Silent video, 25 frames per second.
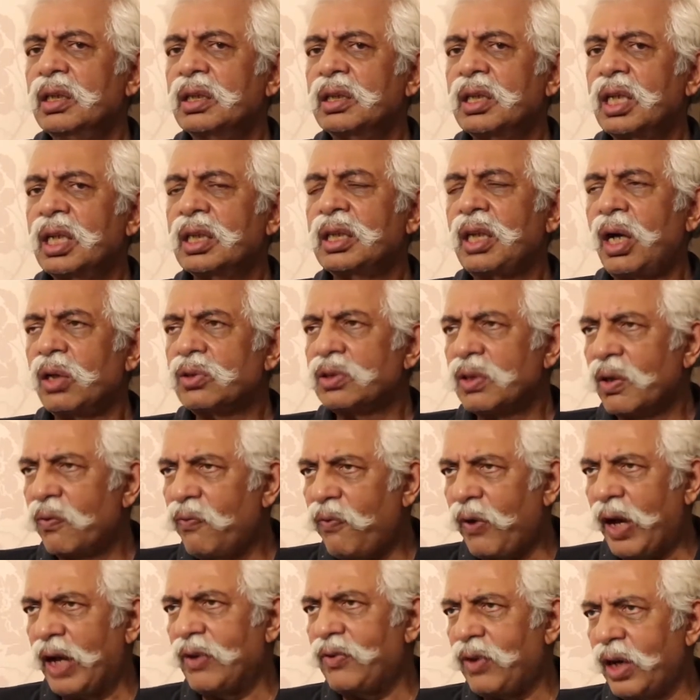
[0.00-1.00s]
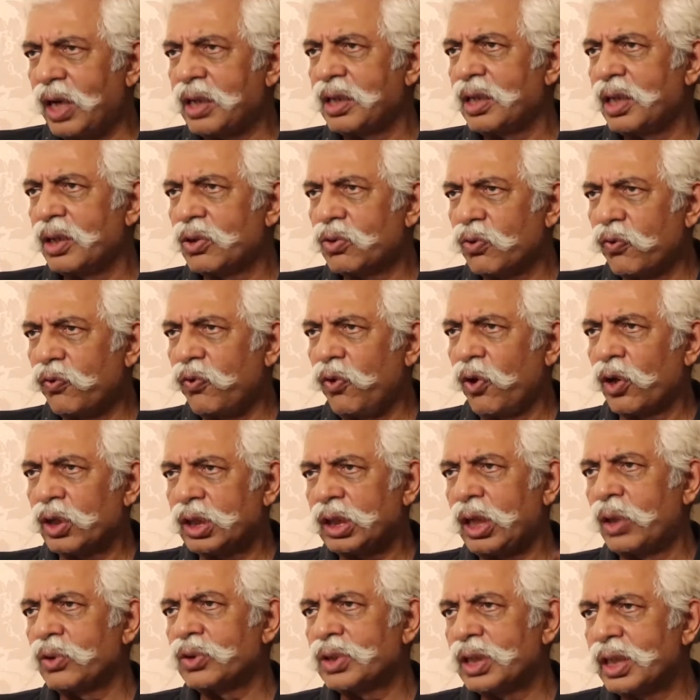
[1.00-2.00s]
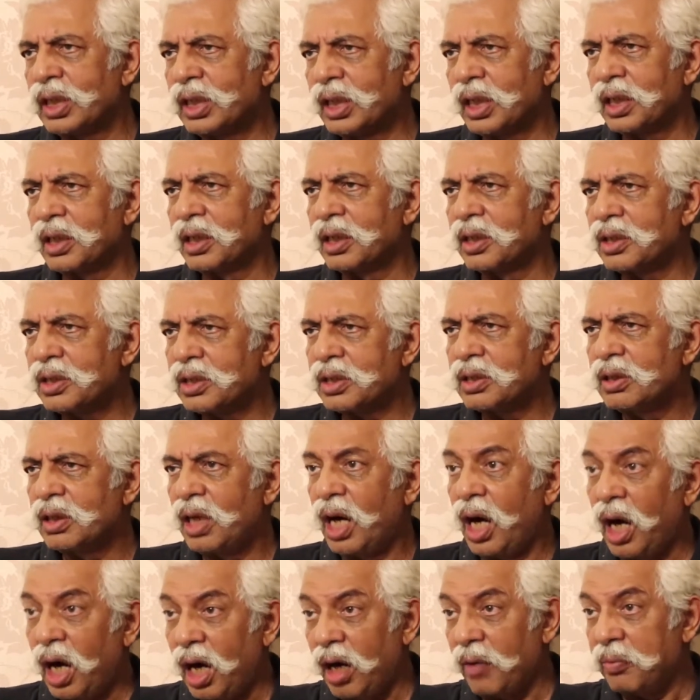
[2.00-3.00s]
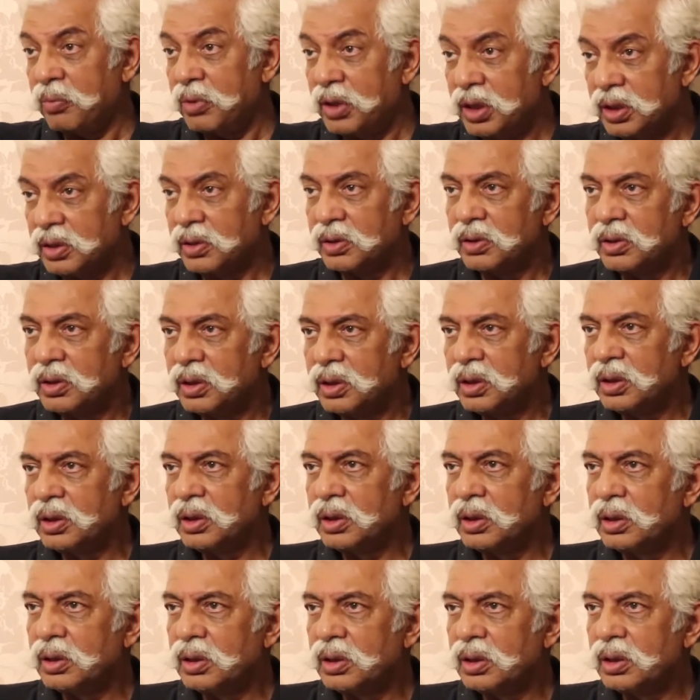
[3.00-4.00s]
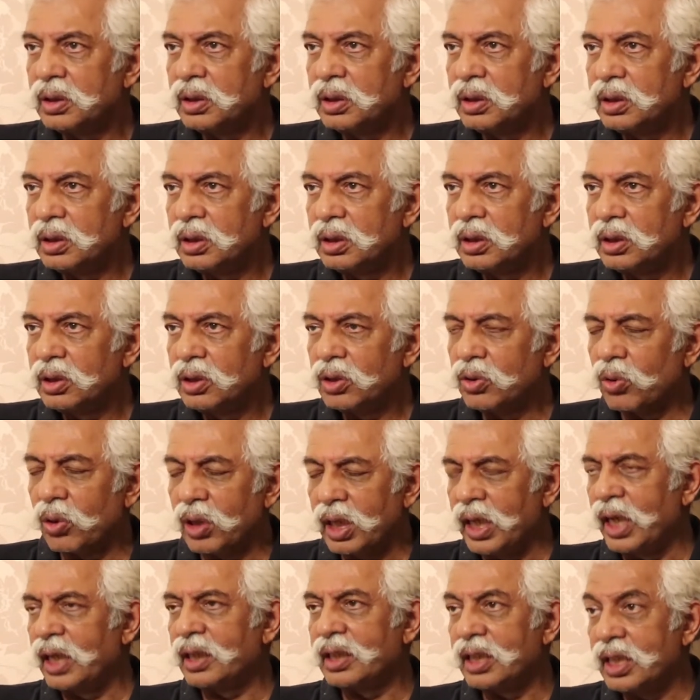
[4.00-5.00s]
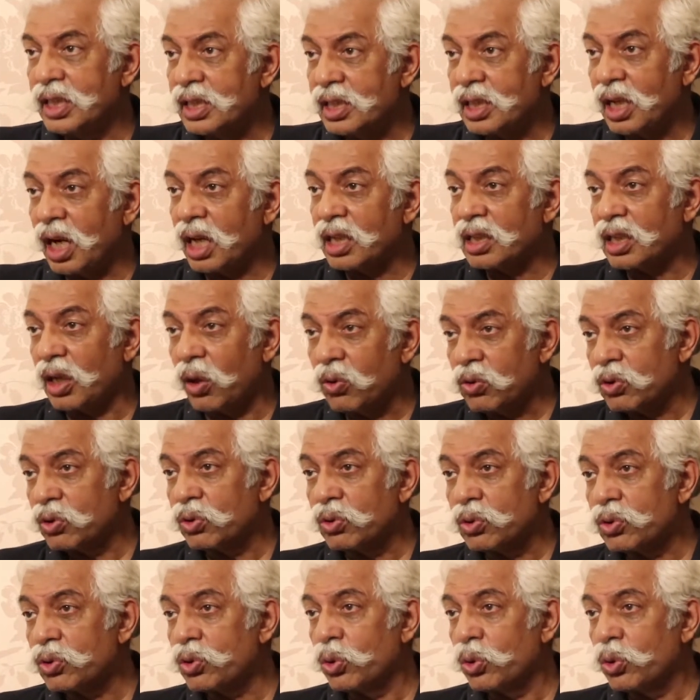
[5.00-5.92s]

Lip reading: 3,500 to 4,000 terrorists armed. Today these are down to